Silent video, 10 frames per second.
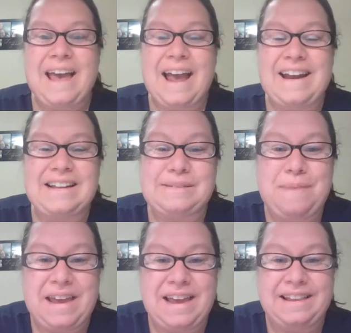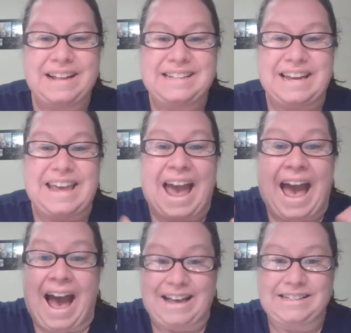and it's making that's a
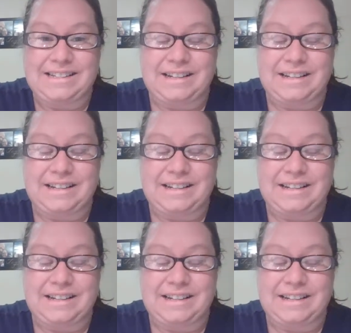gas,